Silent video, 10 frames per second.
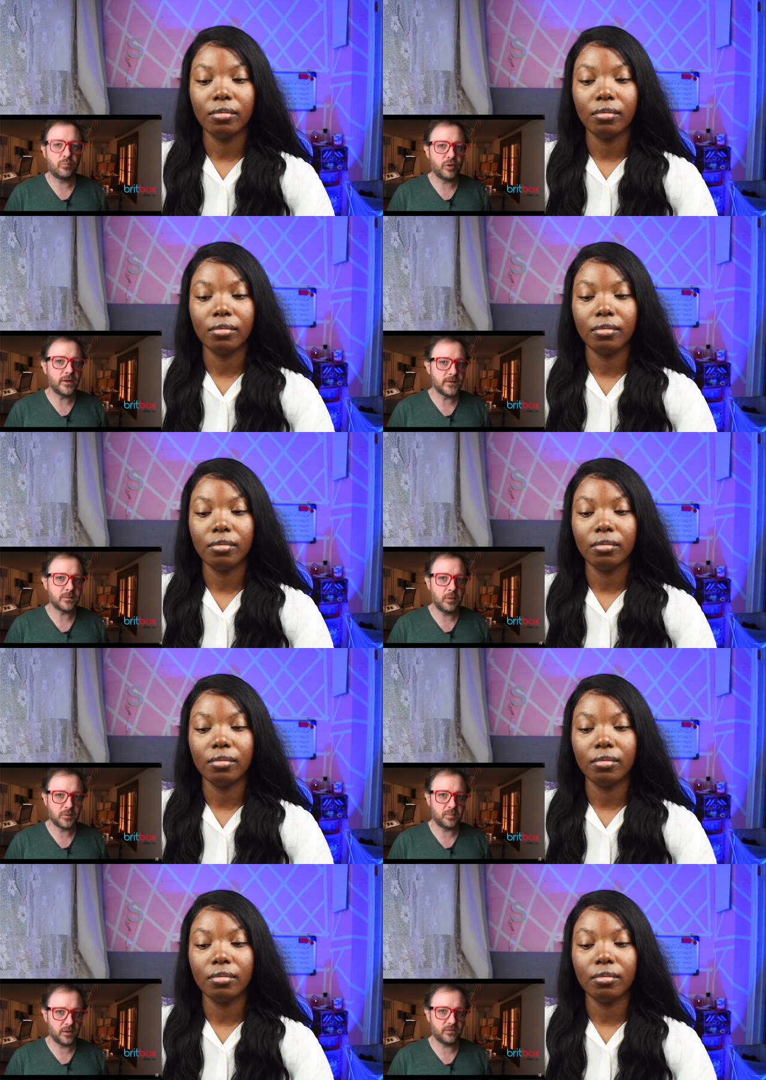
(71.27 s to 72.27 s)
Speaker 1: for Britain's
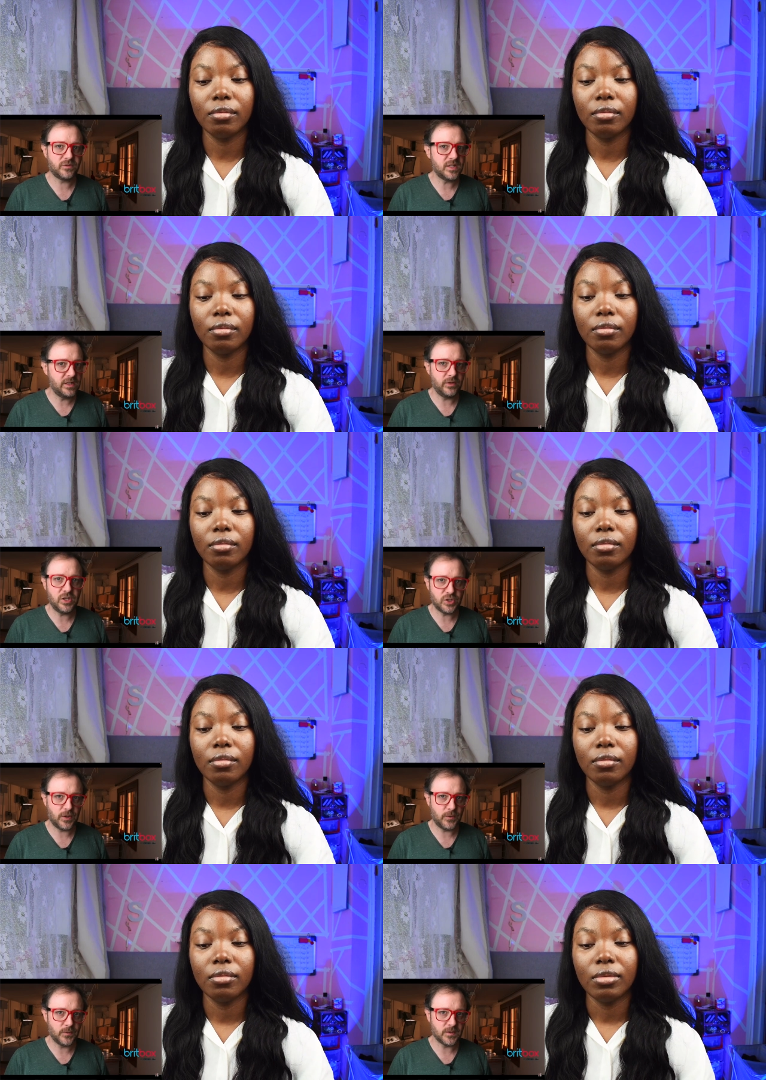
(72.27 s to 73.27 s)
most beloved TV
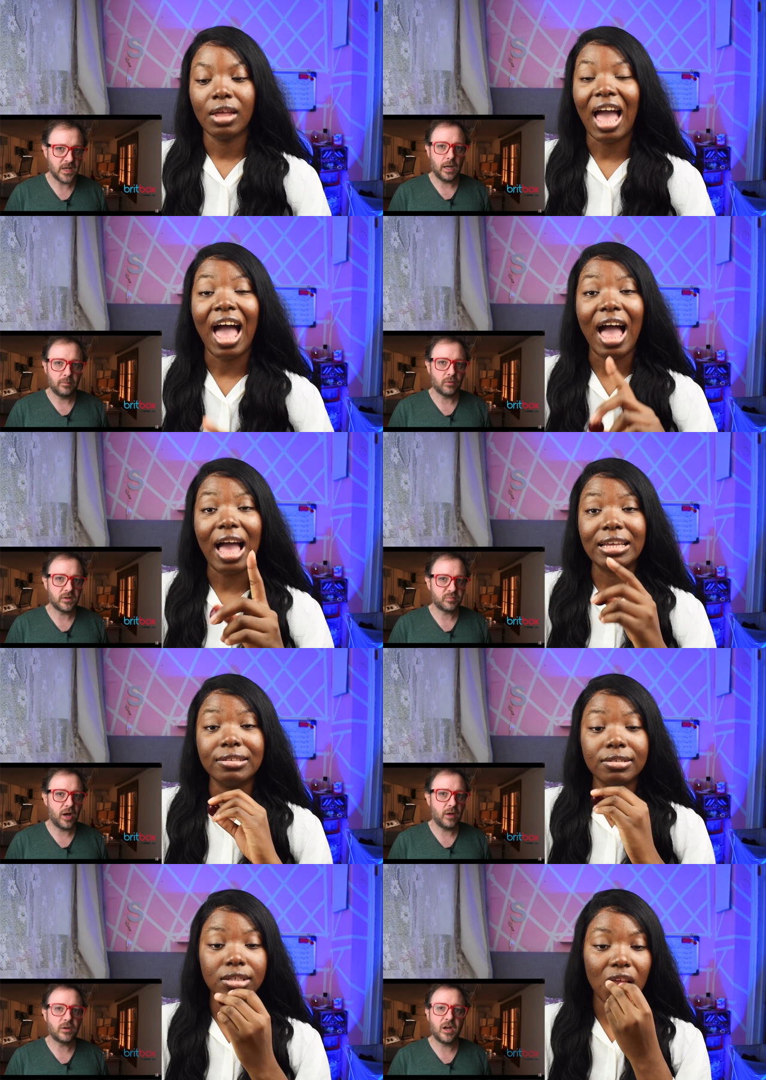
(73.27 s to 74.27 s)
shows. I'm Laurence
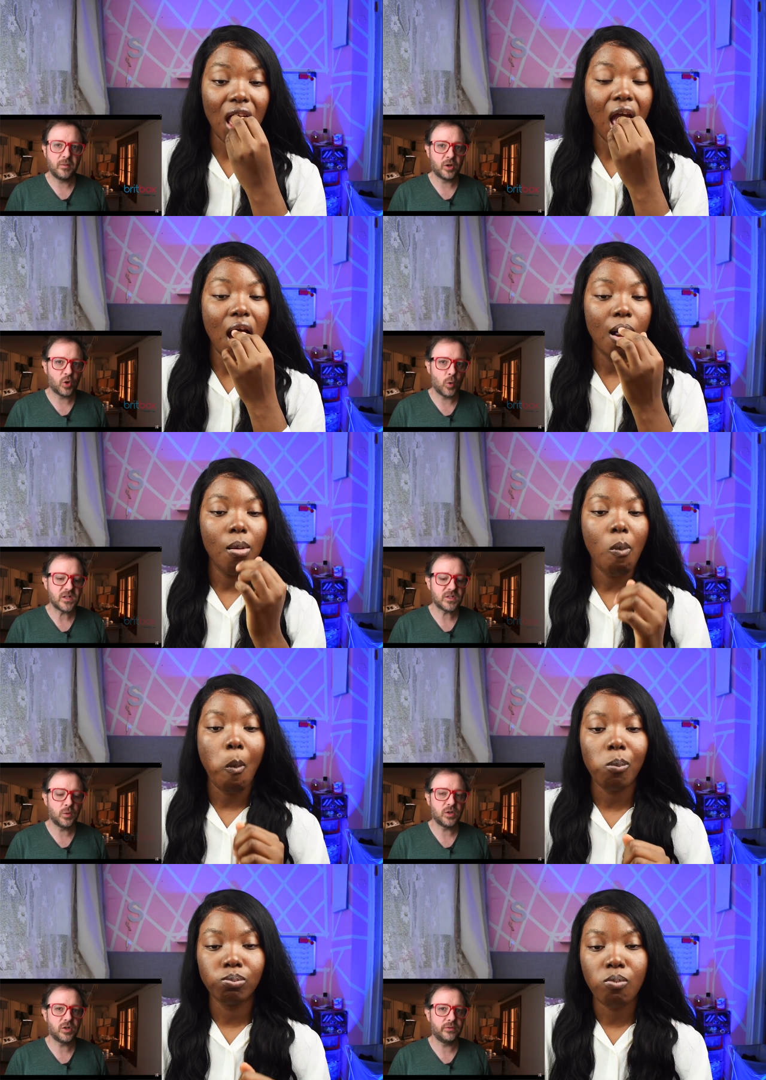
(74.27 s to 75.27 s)
Brown and I'm on a quest
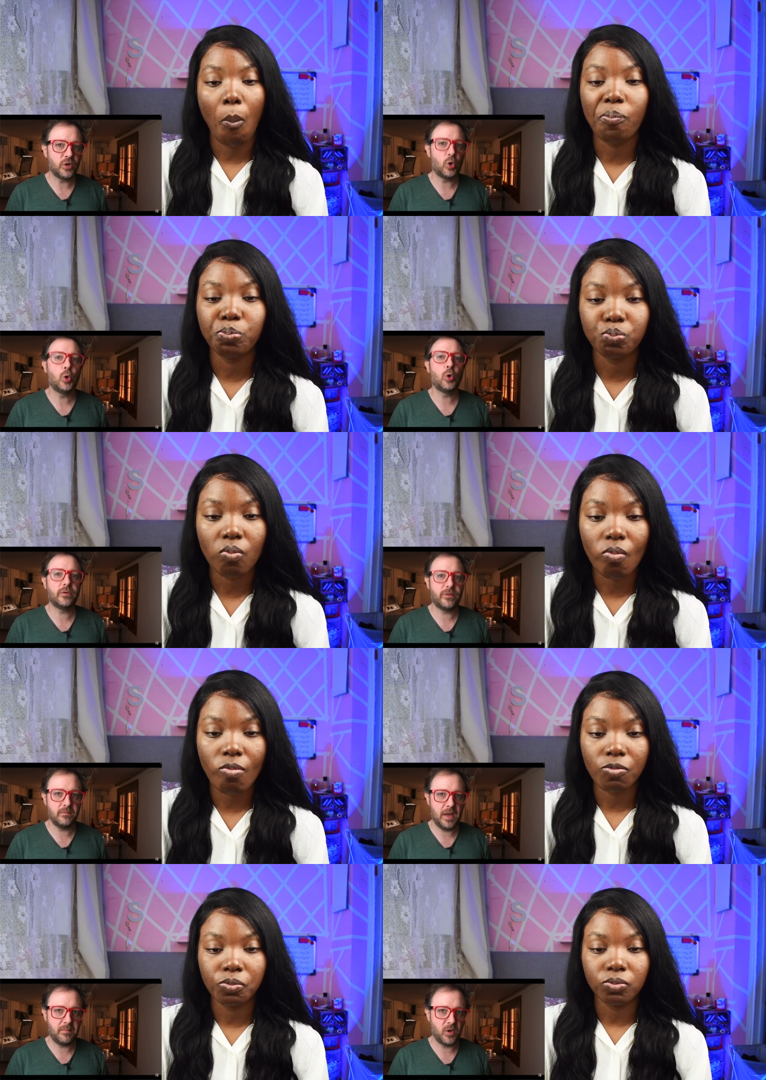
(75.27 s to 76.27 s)
to uncover all of the
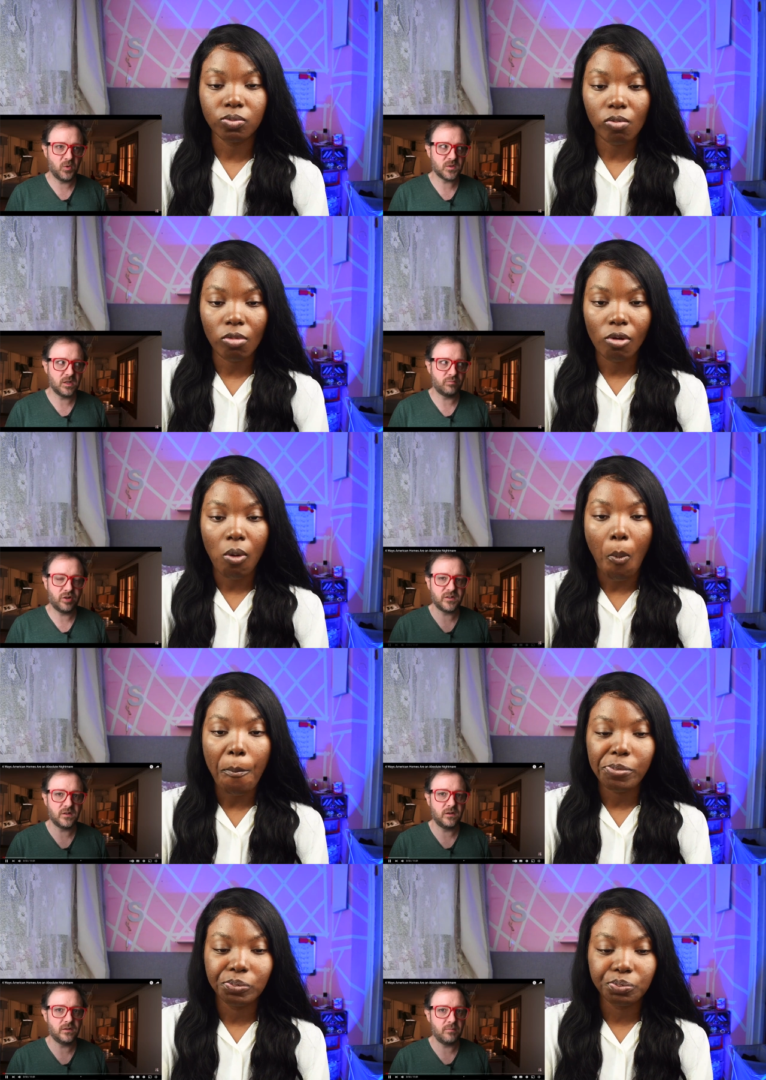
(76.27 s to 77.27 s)
memos that
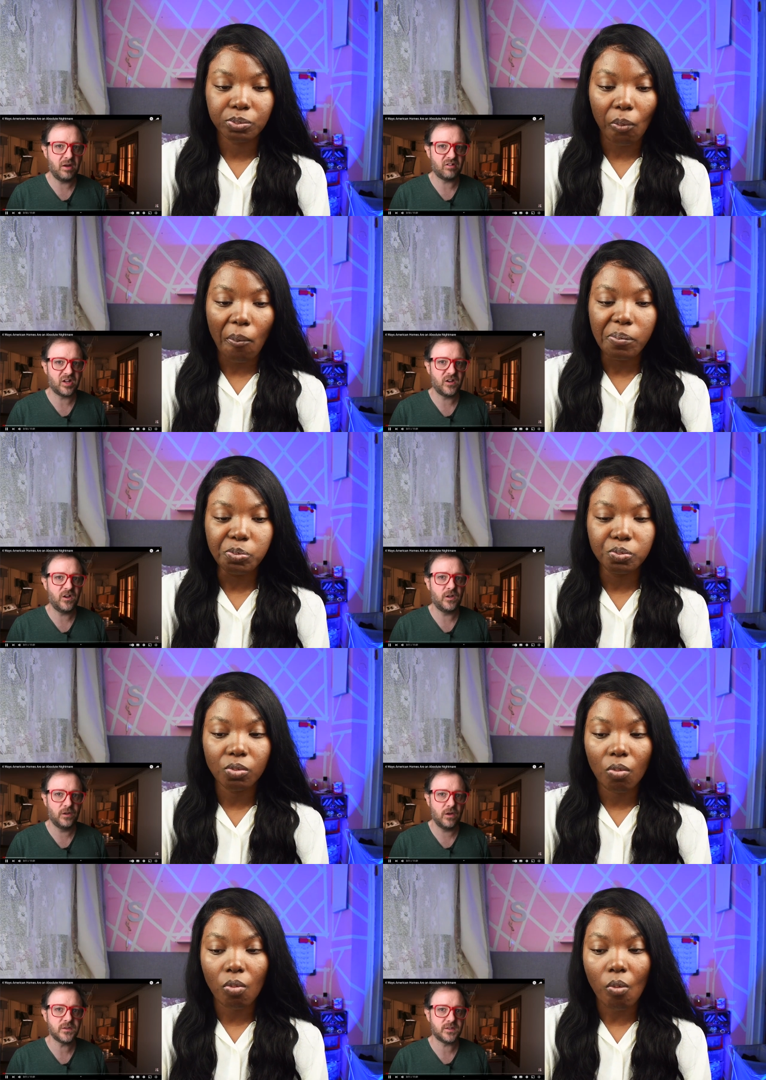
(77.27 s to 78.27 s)
Britain and America
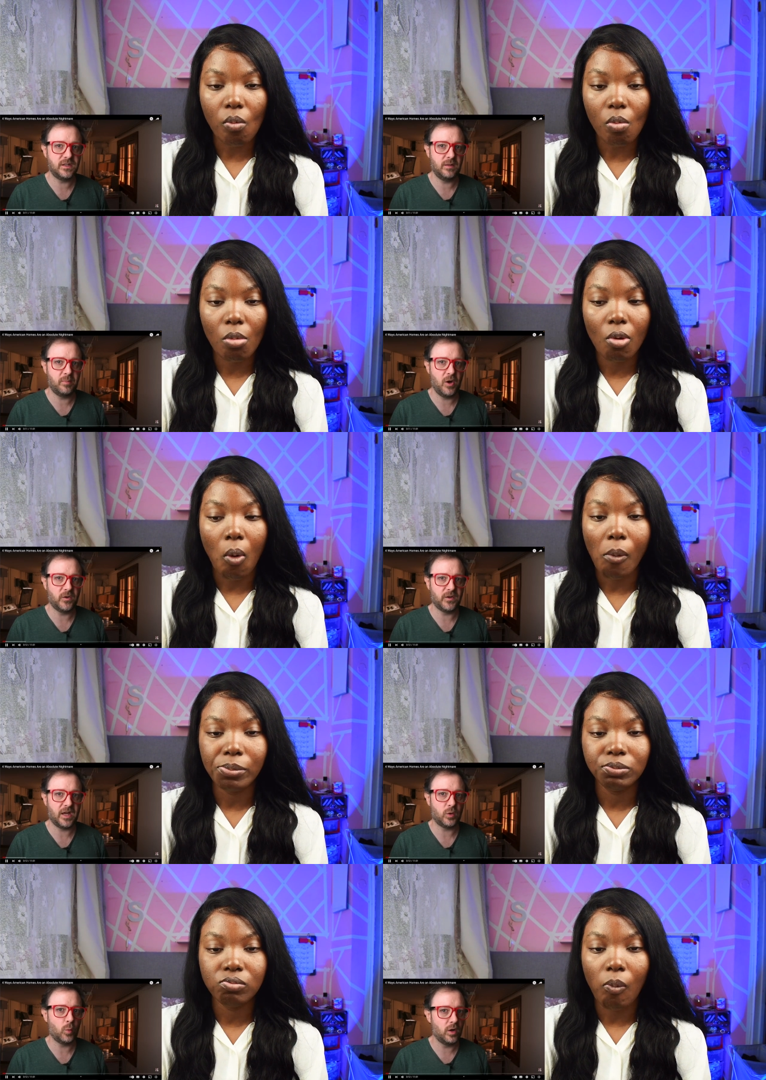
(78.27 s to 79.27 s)
lost in the pond
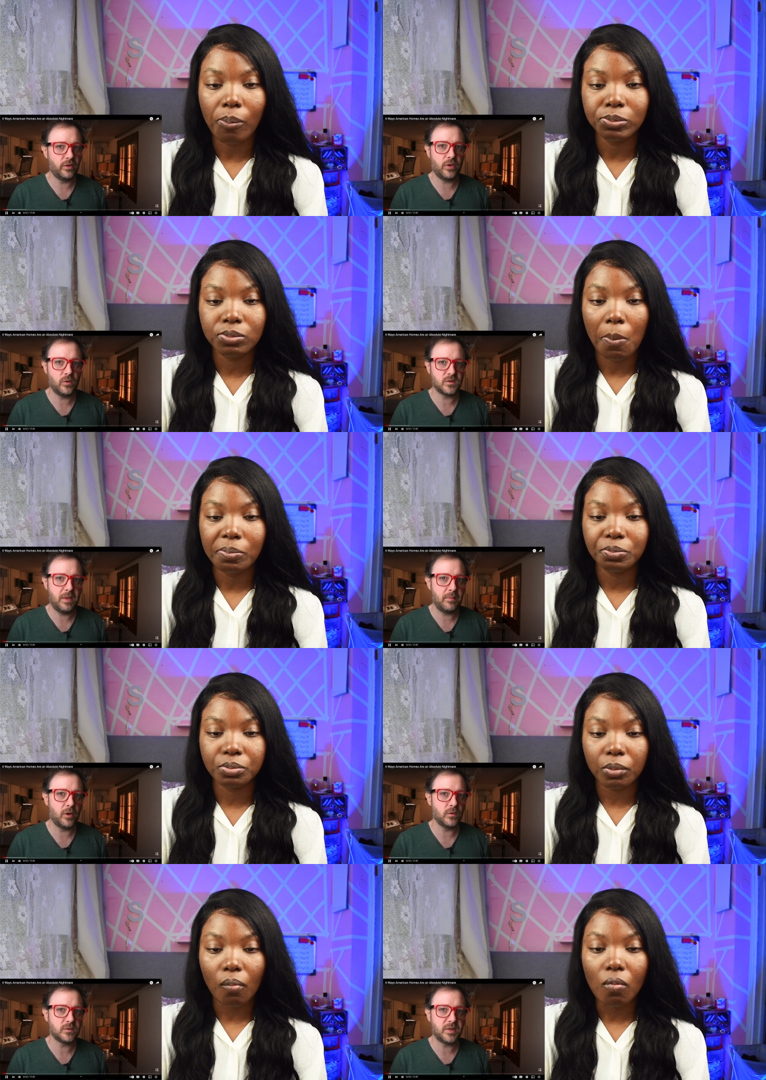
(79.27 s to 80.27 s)
and one of those
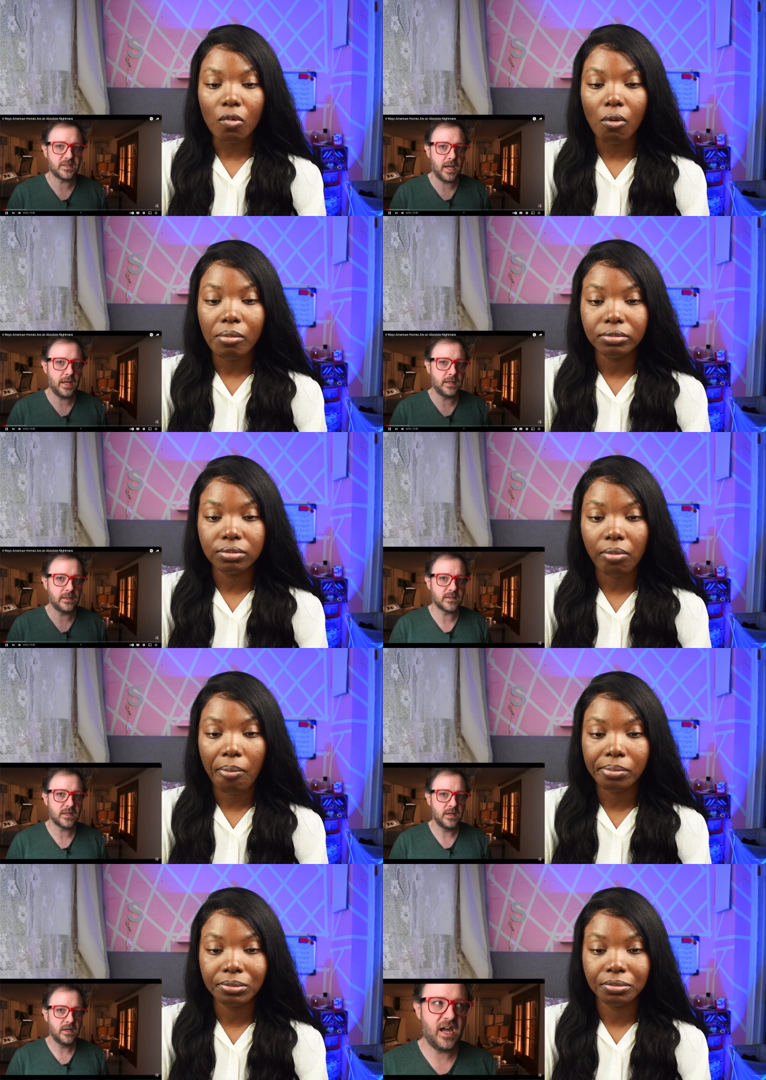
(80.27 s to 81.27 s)
memos
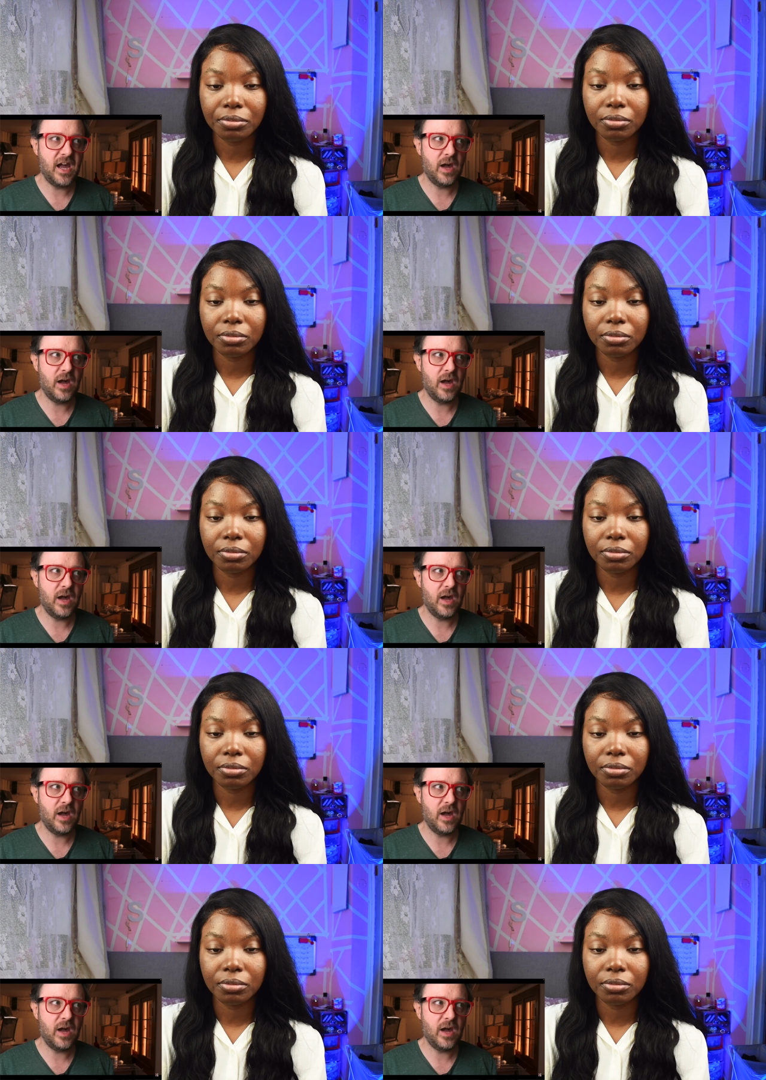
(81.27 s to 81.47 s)
pertains to